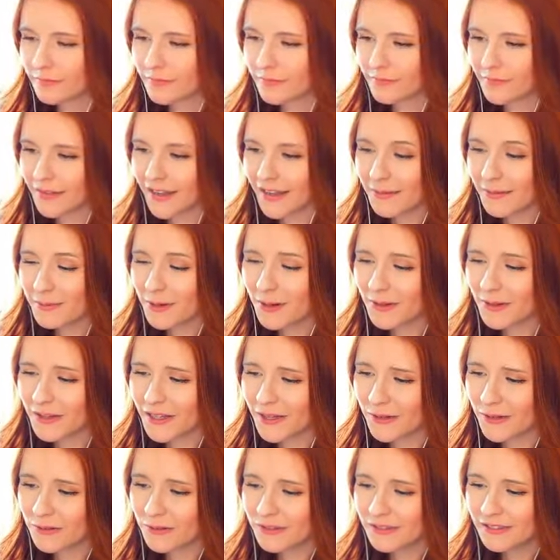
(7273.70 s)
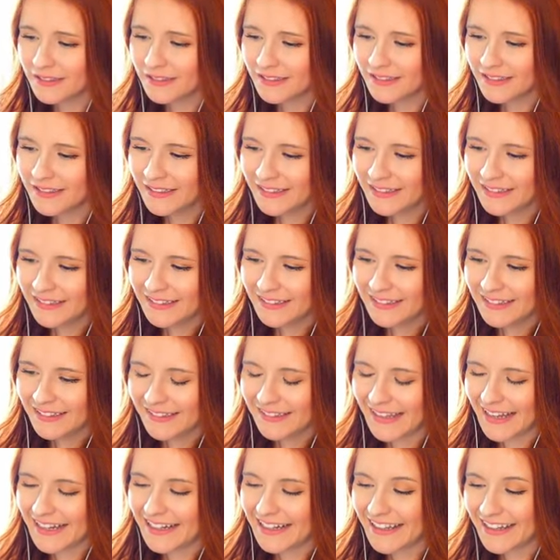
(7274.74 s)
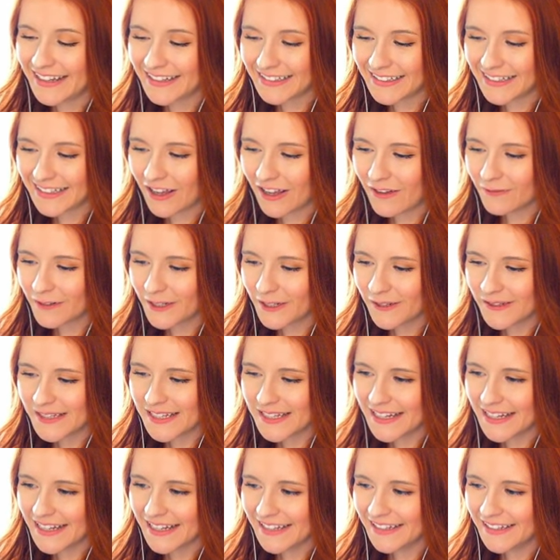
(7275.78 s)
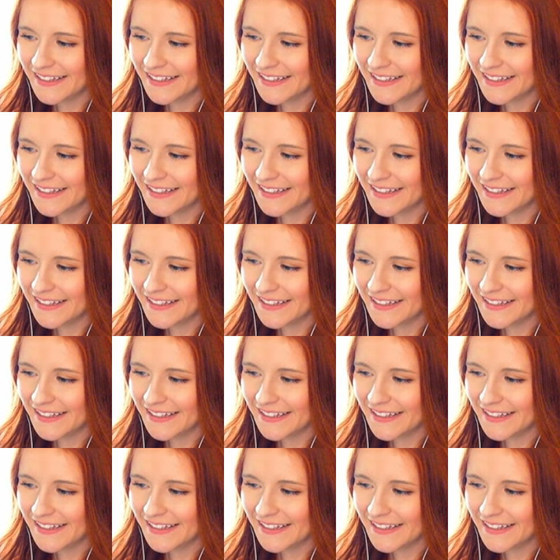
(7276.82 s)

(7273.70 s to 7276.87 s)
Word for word: Hi, Marlowe. Anything I can offer you today?